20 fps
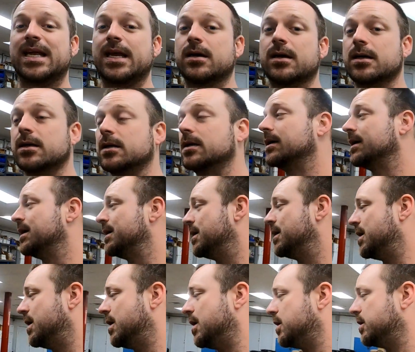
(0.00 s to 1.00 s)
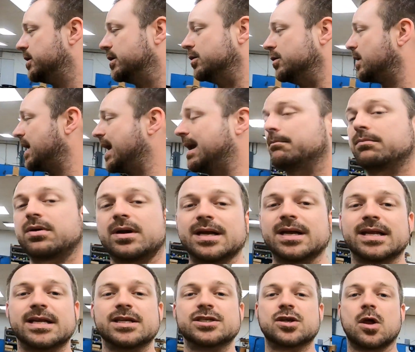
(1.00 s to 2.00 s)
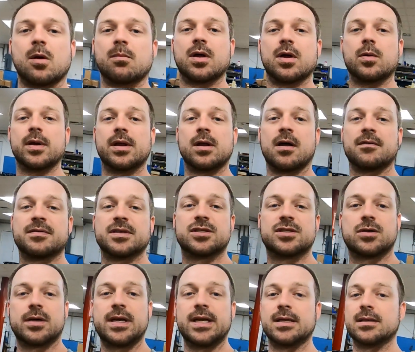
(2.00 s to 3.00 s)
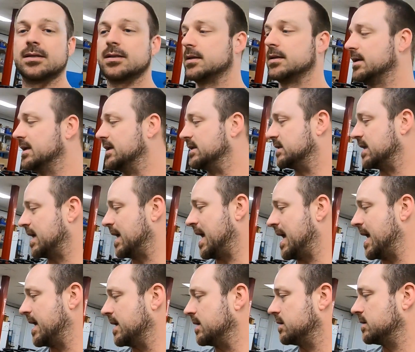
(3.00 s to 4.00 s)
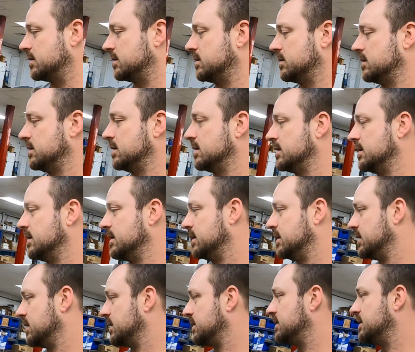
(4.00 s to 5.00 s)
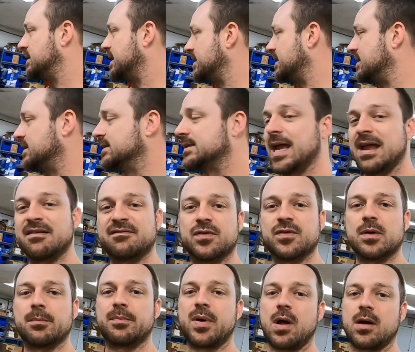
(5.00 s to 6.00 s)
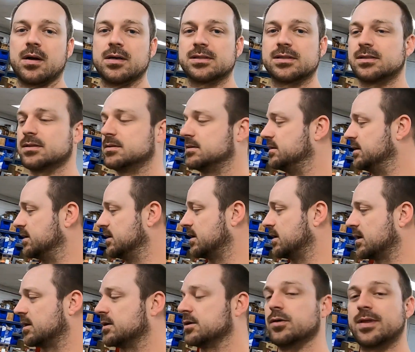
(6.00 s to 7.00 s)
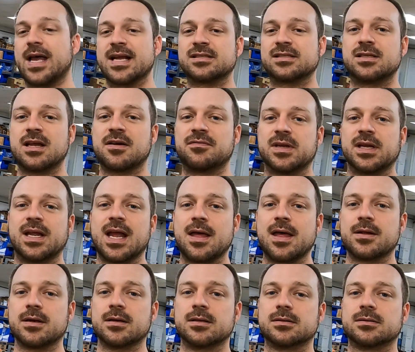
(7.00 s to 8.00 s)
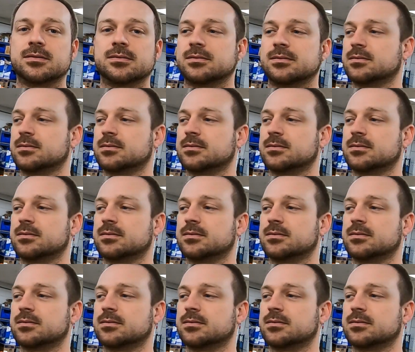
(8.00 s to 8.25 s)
here, you can't bring any Joe Blow in off the street and say, hey, take these handful of parts and you're gonna glue that stuff together.